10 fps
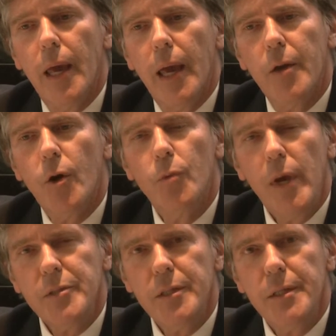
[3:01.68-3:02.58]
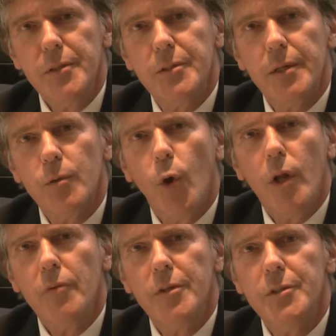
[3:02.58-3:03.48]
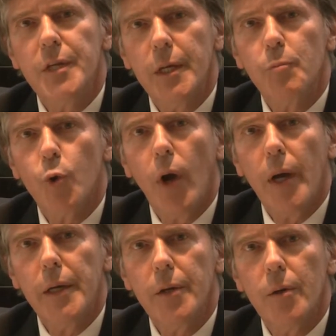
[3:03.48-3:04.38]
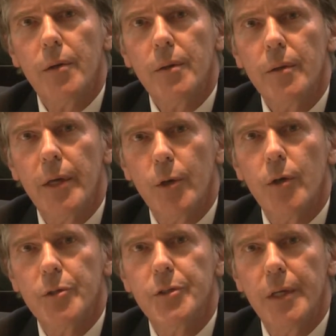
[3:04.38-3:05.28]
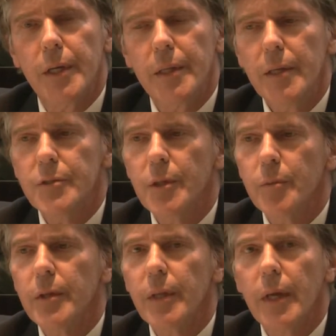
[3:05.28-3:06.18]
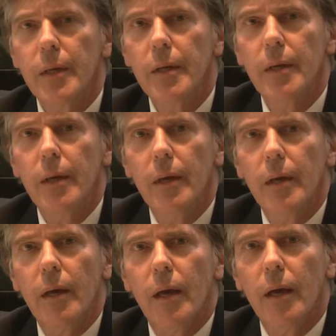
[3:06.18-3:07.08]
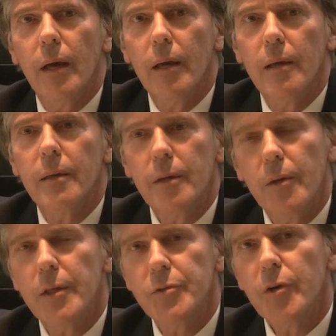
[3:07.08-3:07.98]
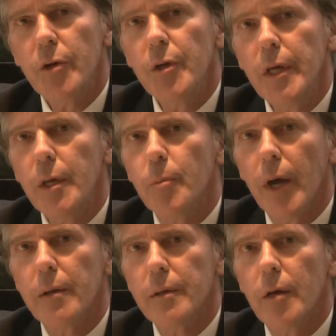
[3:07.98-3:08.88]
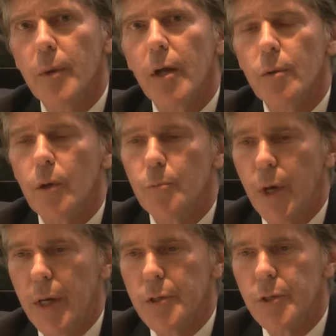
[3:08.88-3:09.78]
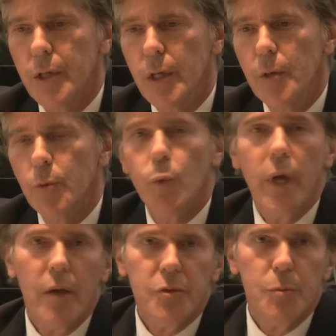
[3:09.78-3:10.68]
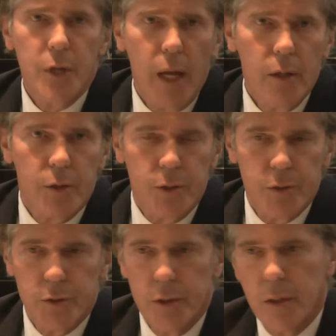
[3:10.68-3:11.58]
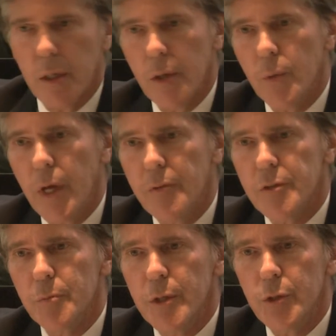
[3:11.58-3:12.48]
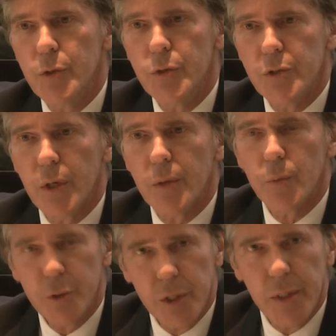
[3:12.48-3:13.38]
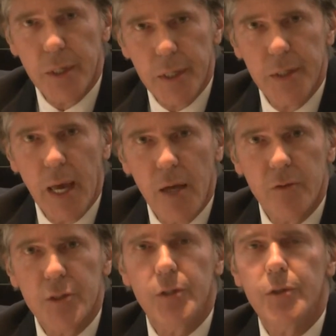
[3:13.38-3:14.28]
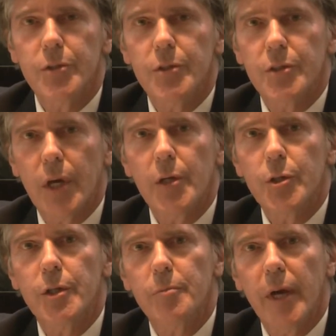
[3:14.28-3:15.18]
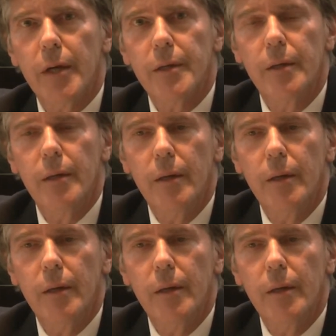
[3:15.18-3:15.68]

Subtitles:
And our residents and all of us take pride in our city, and that's something that that's very unique about Long Branch. But we have some challenges. We have some issues. We need to have a serious discussion about